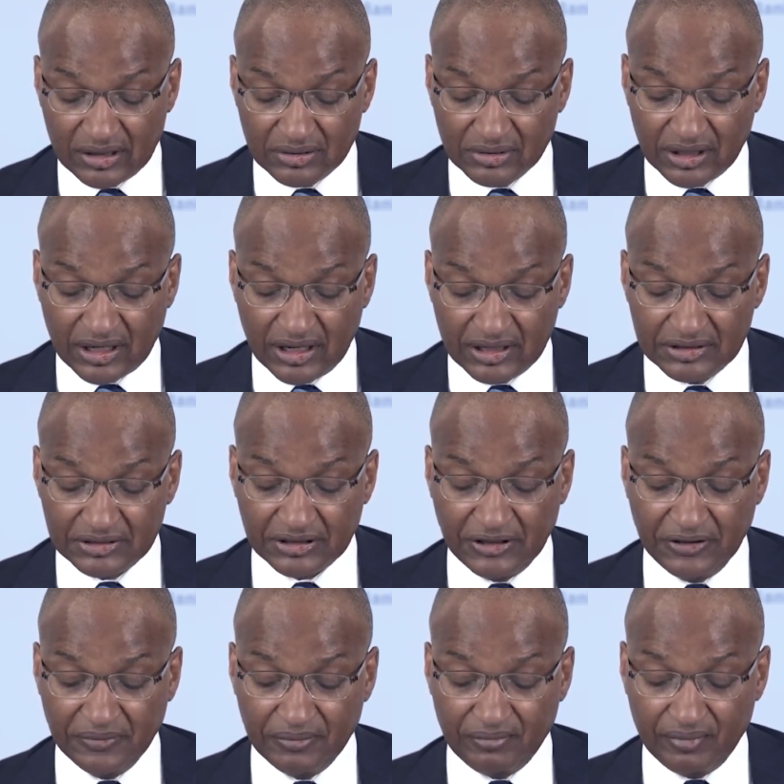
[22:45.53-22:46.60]
country.
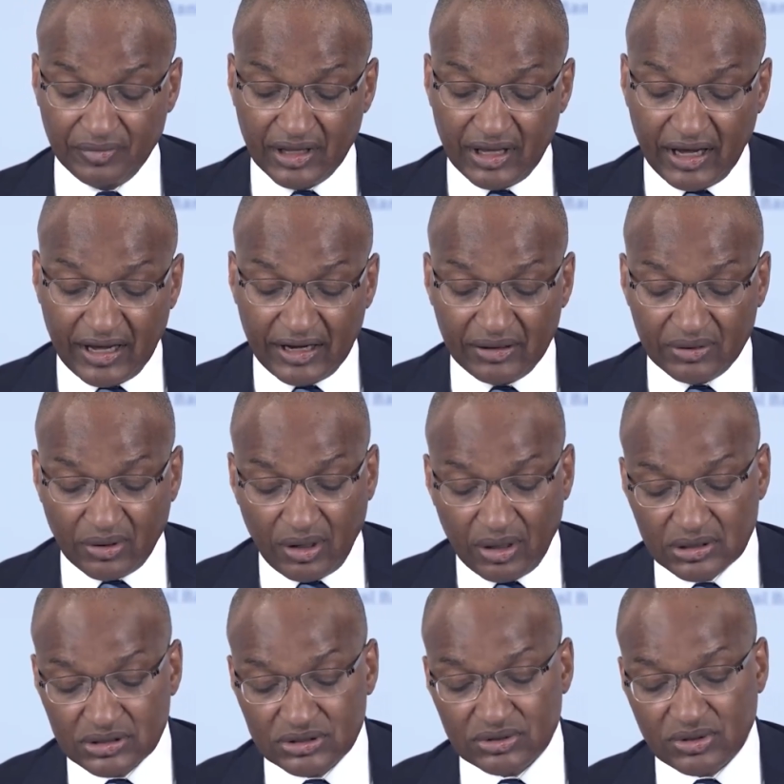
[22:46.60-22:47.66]
And
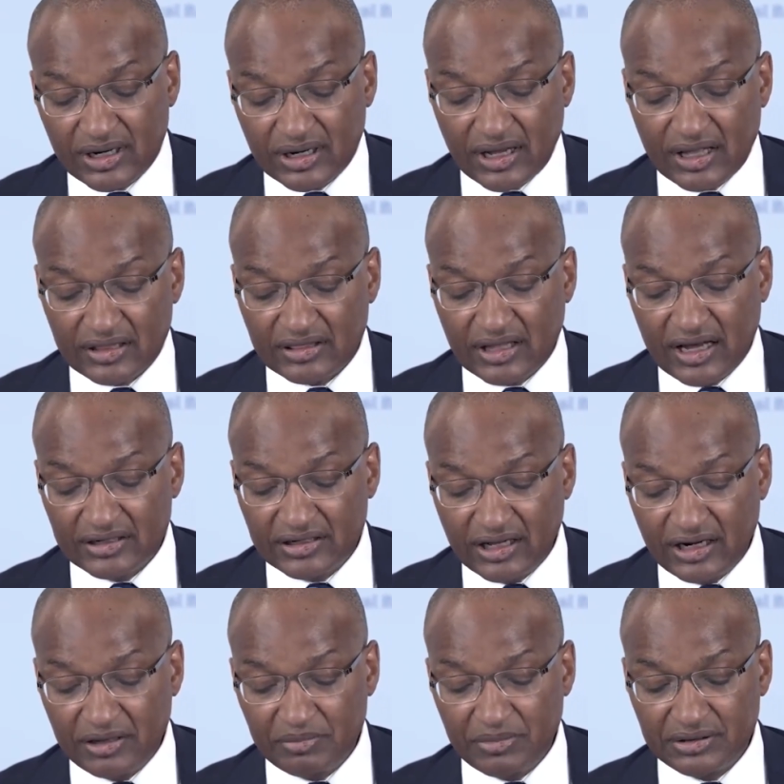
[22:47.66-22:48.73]
also a third
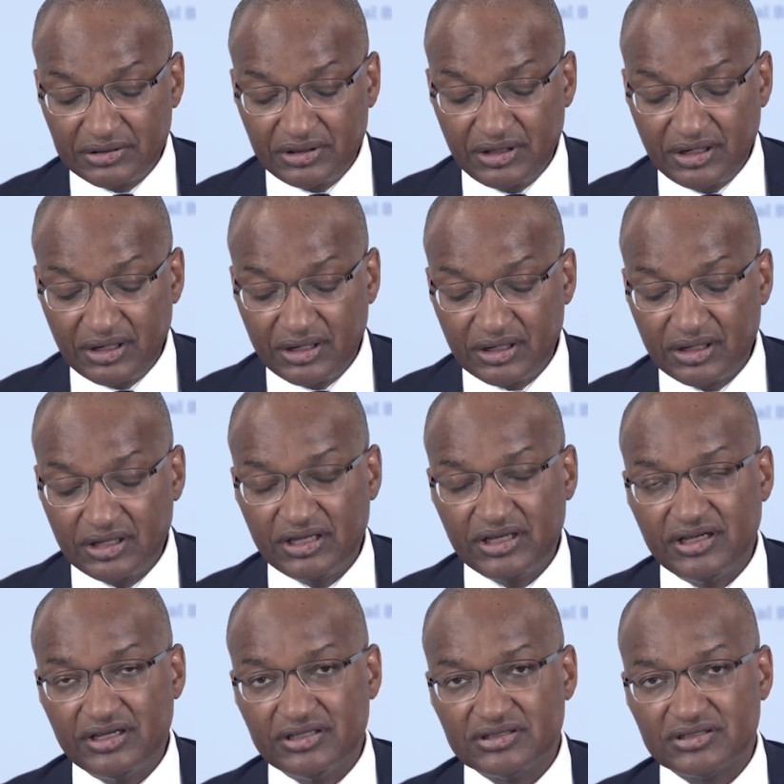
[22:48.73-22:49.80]
element here
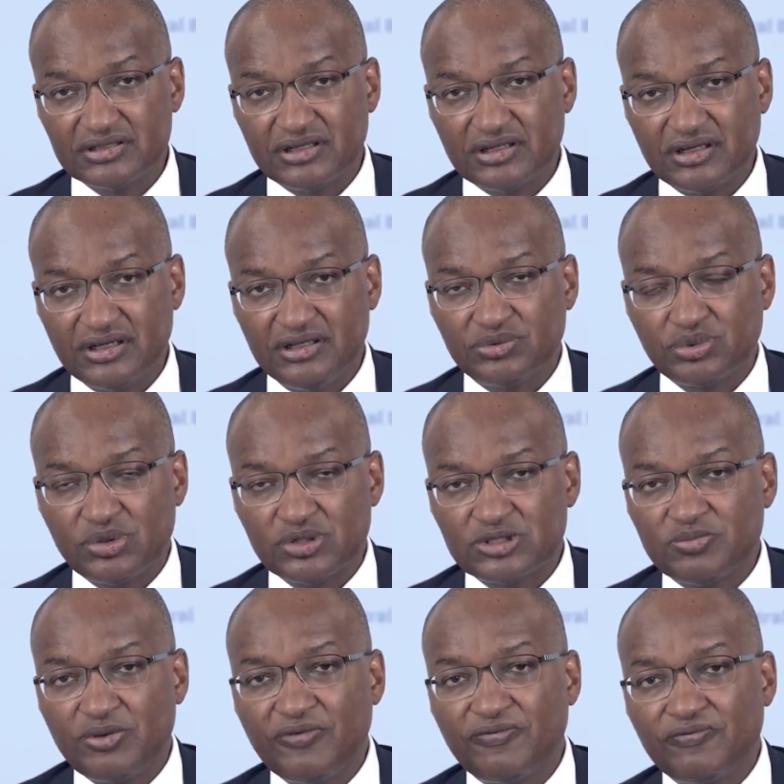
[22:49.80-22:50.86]
is it was
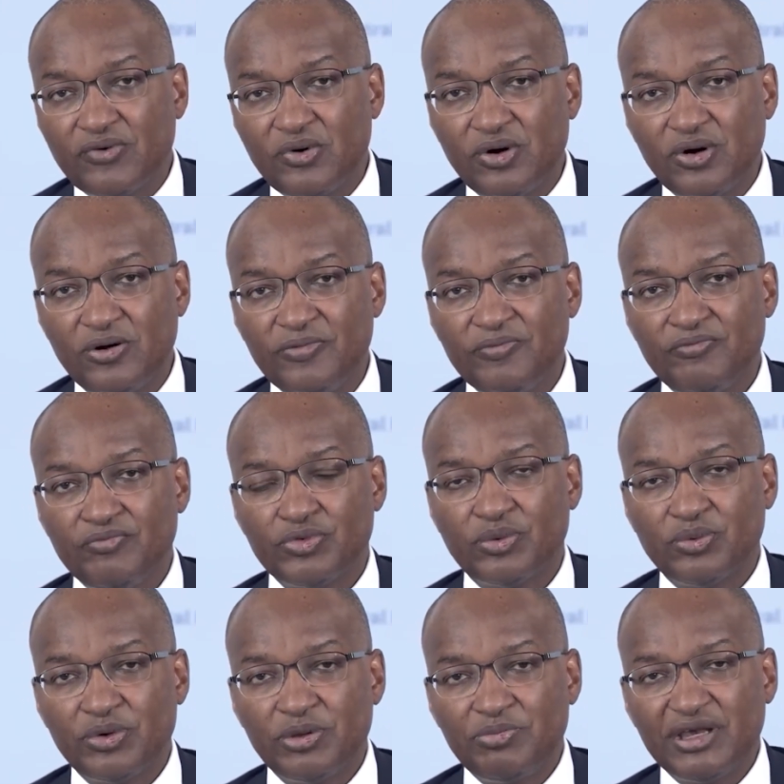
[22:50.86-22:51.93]
before
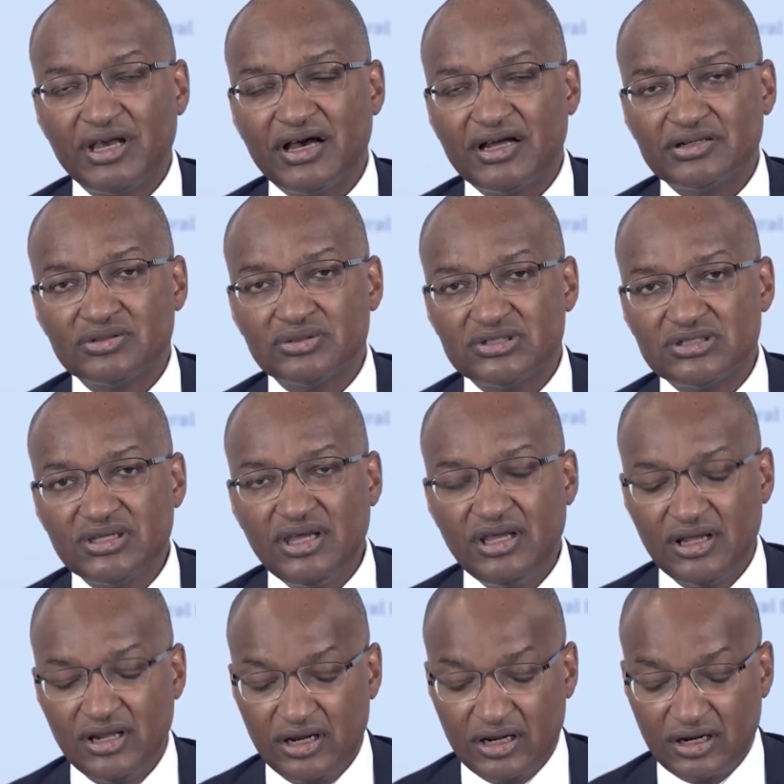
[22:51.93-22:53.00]
we began to see
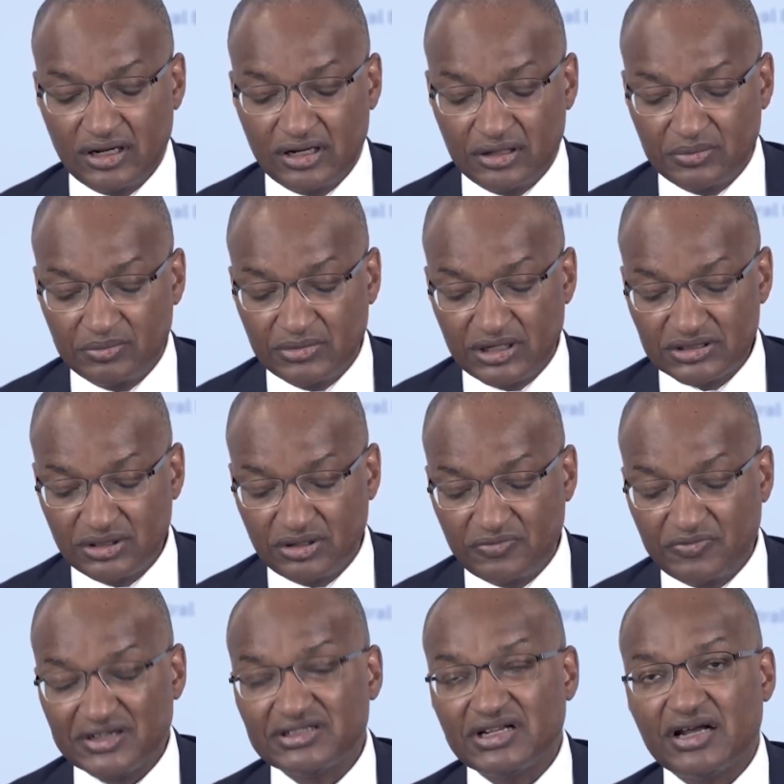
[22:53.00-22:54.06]
a sort of
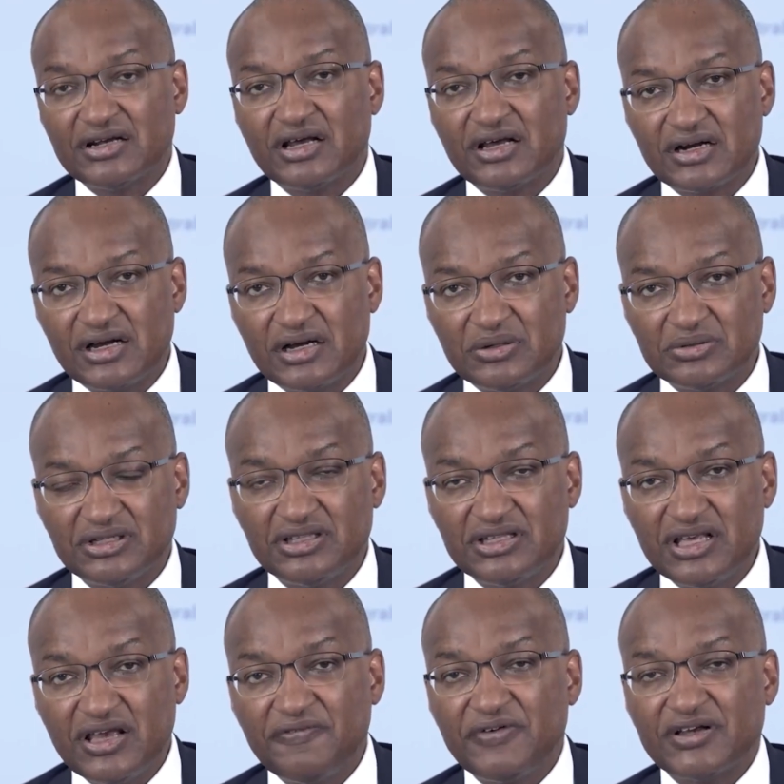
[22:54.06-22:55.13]
a turnaround in the
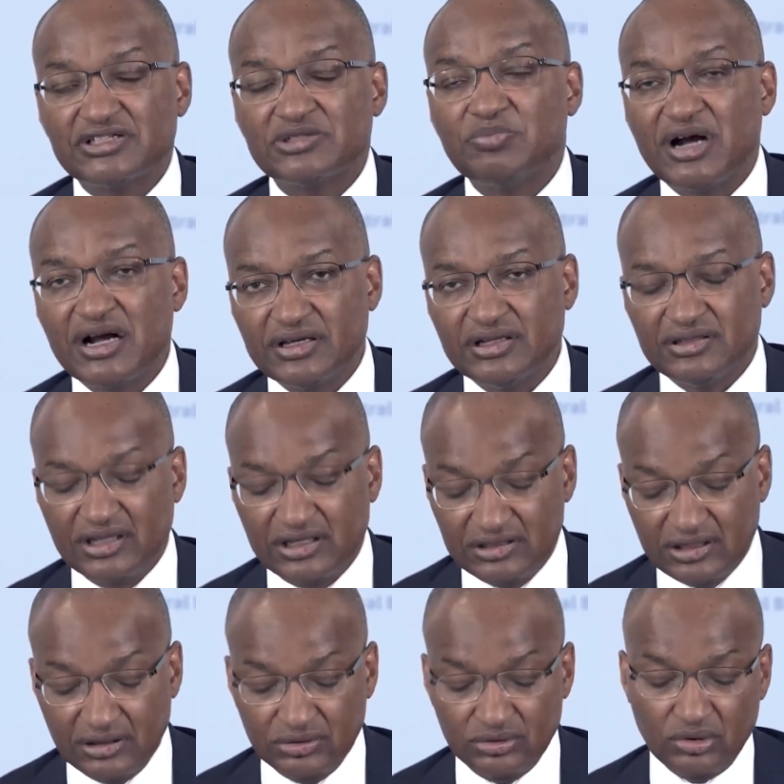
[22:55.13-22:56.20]
FX market that
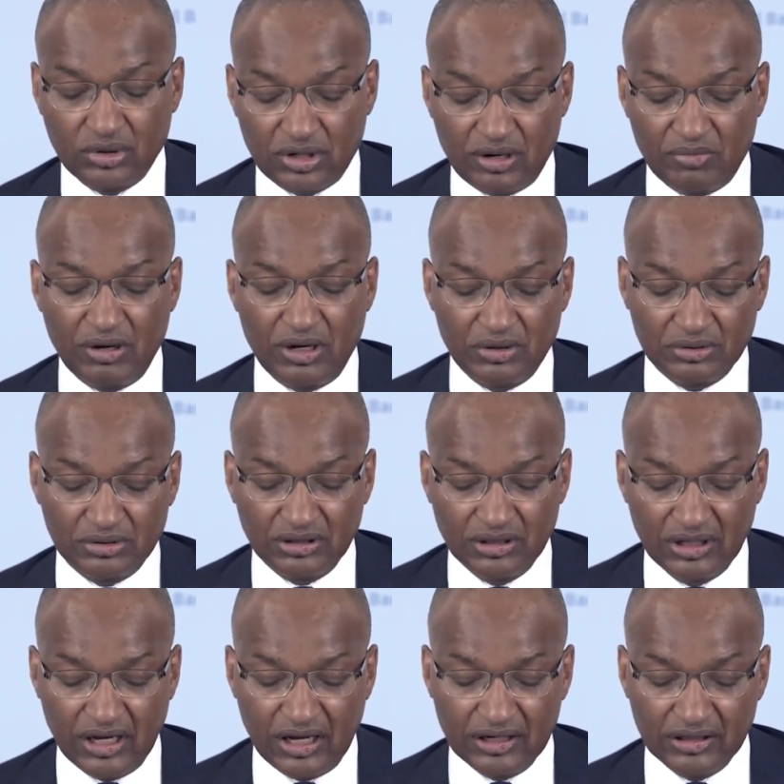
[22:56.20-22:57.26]
I'll talk about
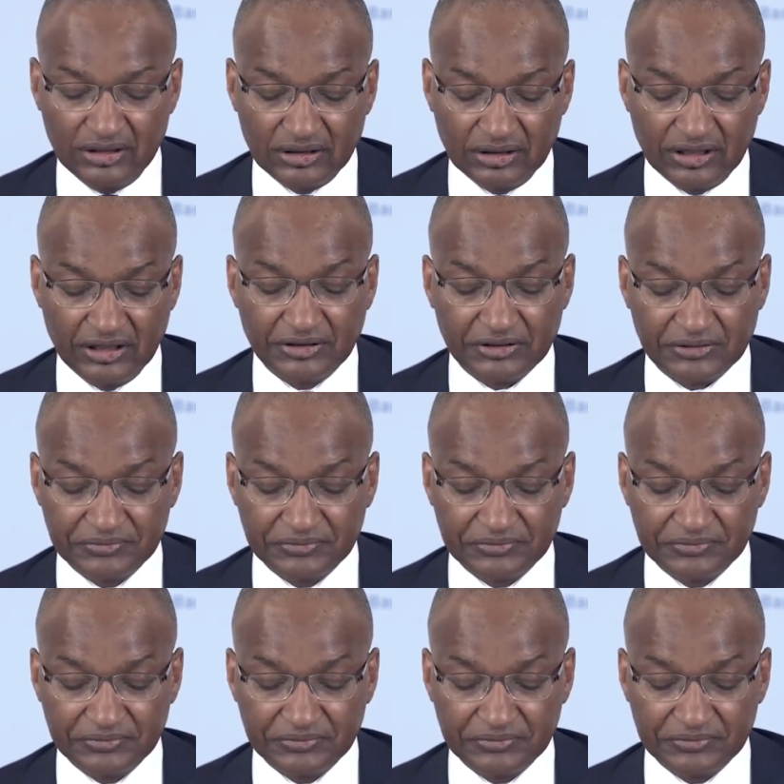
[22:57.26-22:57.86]
a little later.